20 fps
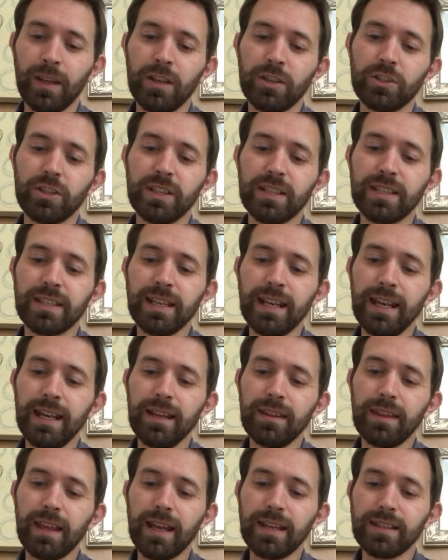She
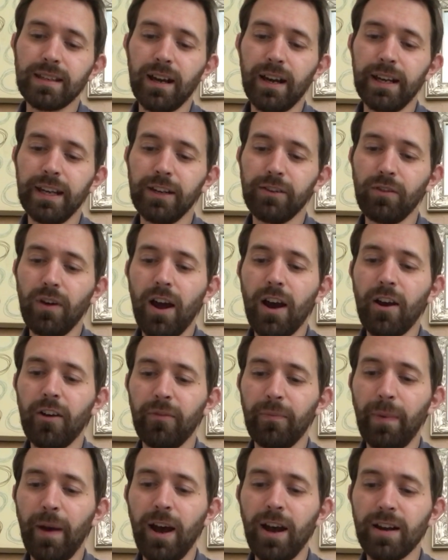steered their tiny
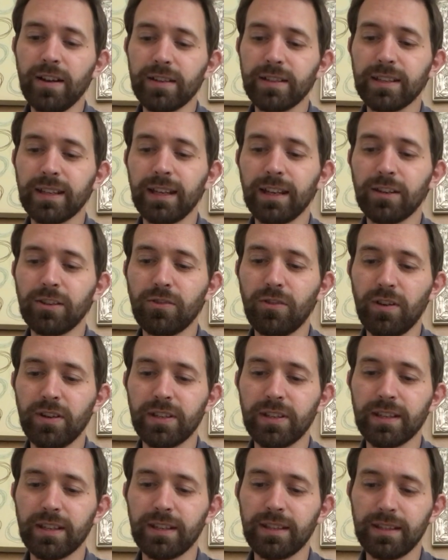craft past King
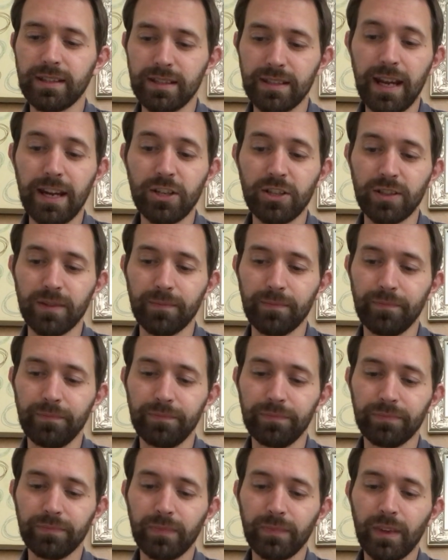Cross Station,
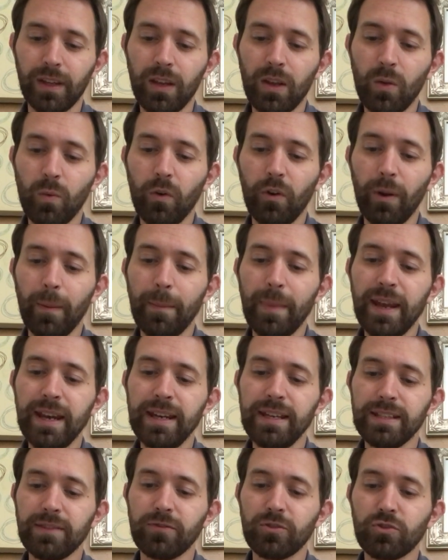where a
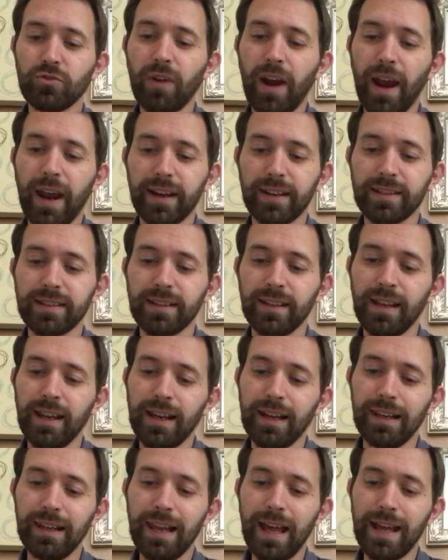maze of tracks
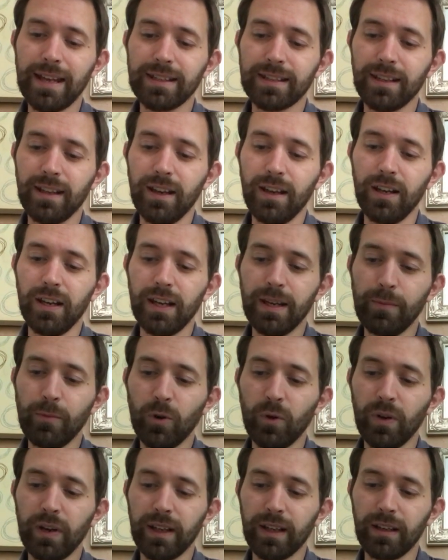led early
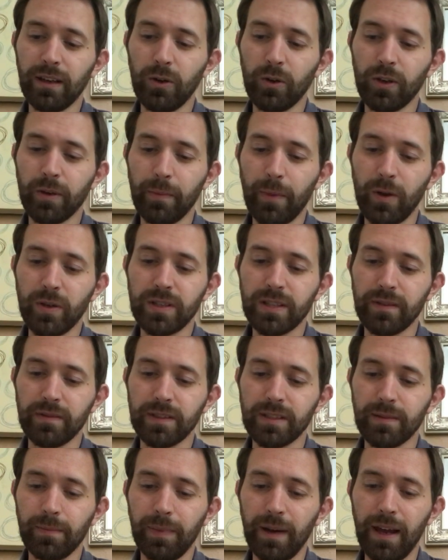morning locomotives
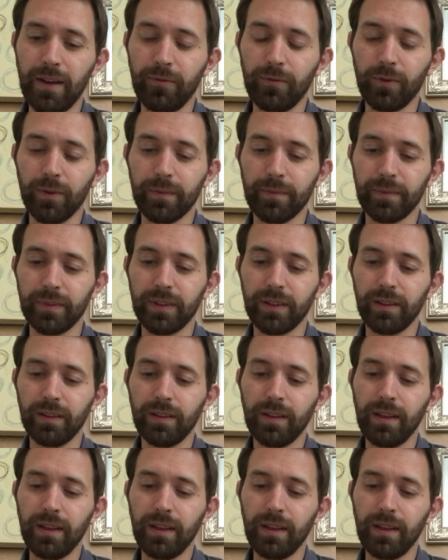to platforms.